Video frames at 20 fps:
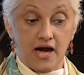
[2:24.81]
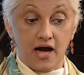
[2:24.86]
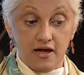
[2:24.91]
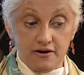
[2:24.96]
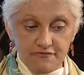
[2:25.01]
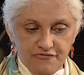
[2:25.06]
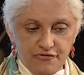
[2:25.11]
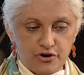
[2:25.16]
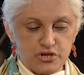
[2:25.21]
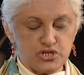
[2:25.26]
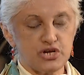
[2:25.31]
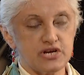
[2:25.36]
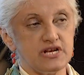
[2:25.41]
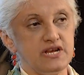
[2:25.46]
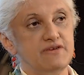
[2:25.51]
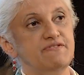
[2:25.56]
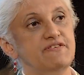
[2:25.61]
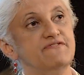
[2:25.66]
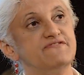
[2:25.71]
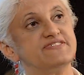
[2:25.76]

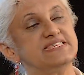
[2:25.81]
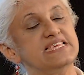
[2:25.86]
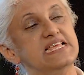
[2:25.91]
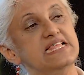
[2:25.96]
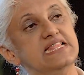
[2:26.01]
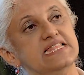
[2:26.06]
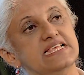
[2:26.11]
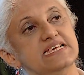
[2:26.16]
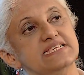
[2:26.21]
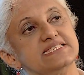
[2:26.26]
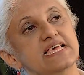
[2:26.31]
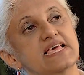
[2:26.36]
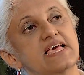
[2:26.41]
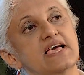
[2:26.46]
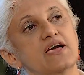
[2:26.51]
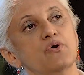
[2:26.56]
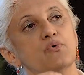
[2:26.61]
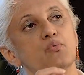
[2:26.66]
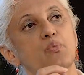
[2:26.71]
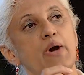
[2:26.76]
unfortunately, we've seen this,
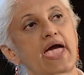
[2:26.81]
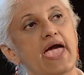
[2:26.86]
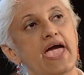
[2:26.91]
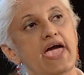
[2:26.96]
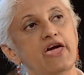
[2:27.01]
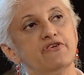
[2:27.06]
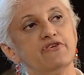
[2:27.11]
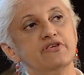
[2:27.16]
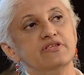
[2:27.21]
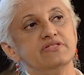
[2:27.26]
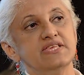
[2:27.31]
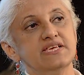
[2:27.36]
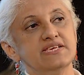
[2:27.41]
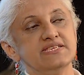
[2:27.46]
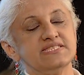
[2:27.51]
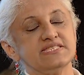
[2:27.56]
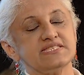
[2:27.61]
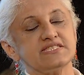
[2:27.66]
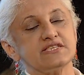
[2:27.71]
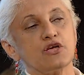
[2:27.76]
where
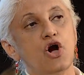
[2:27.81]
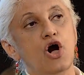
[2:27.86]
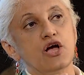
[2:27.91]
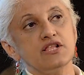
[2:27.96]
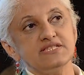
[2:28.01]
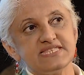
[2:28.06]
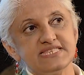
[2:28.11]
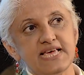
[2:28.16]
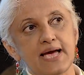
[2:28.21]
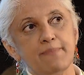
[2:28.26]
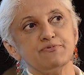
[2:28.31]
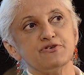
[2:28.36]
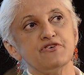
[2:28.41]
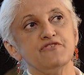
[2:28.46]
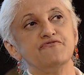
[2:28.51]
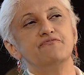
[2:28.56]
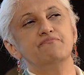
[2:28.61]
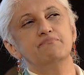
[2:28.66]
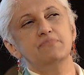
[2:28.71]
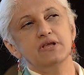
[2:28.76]
this concept
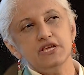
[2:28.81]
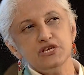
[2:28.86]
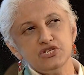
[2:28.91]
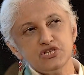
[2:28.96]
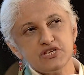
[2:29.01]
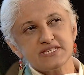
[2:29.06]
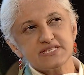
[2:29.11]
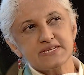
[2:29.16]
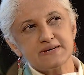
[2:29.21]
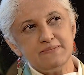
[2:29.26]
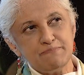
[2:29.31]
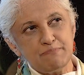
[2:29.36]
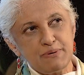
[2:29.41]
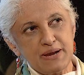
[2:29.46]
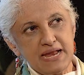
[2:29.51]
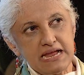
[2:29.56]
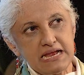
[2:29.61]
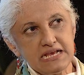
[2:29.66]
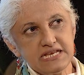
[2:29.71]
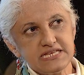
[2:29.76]
of malicious
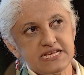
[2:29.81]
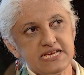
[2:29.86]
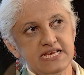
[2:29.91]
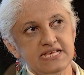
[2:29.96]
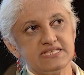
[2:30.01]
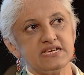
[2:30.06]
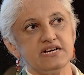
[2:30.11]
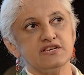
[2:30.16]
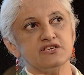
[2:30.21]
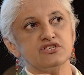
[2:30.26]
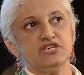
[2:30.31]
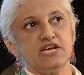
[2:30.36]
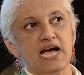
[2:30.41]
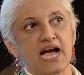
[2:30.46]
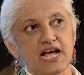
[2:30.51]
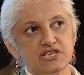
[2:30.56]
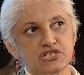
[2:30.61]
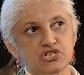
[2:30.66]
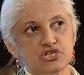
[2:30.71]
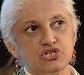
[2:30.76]
complaint is
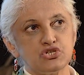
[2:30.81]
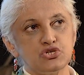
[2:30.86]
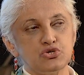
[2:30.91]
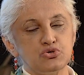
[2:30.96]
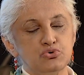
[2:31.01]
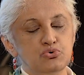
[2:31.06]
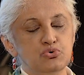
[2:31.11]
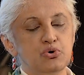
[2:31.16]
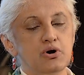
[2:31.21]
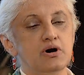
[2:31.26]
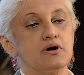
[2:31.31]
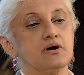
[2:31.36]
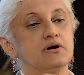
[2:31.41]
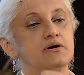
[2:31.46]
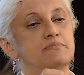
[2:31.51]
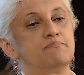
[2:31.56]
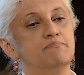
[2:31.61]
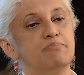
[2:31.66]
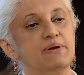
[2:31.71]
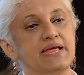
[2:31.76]
attached to a
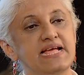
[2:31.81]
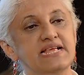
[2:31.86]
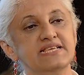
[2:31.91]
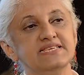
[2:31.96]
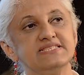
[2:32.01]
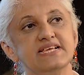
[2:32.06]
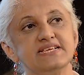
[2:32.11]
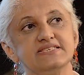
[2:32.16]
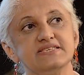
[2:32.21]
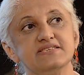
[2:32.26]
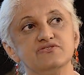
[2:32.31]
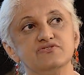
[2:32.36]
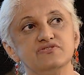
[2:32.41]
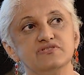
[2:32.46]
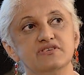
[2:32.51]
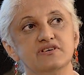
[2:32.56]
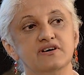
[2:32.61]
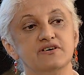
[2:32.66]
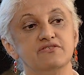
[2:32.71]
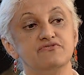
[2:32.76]
complaint that is
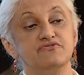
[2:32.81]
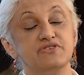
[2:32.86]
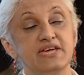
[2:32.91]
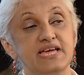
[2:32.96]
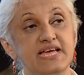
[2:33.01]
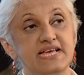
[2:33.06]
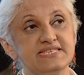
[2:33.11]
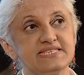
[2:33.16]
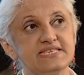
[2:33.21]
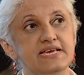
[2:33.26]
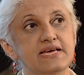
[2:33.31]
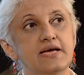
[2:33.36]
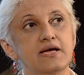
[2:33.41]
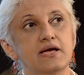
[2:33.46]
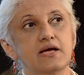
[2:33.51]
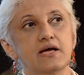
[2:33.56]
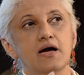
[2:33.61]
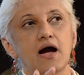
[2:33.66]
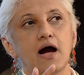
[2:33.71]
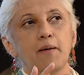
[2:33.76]
raised
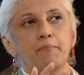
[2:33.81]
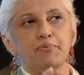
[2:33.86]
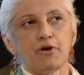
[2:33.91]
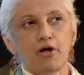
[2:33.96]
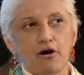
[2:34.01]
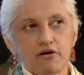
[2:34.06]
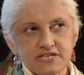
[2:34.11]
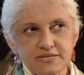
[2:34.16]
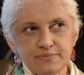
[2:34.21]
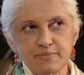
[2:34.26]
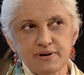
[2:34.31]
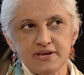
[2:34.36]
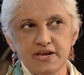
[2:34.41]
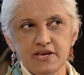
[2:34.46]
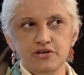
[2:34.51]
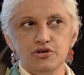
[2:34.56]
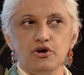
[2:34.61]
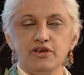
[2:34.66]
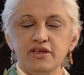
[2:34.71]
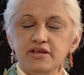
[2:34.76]

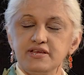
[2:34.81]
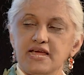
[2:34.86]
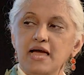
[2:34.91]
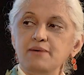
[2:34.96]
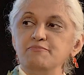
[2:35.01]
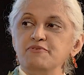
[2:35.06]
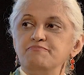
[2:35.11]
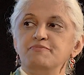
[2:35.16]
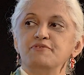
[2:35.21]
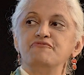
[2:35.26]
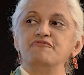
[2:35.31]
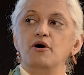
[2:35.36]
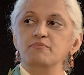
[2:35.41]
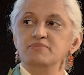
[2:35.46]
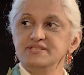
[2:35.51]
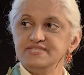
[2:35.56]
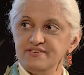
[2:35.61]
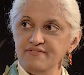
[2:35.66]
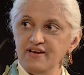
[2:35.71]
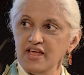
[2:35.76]
approximately during time of
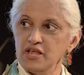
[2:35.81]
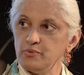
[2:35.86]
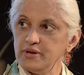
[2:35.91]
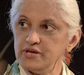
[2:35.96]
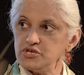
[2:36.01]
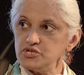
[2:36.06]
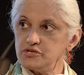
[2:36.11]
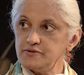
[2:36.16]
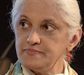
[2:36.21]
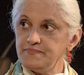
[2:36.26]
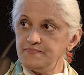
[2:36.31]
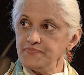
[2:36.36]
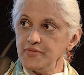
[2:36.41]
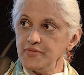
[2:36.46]
performance evaluation,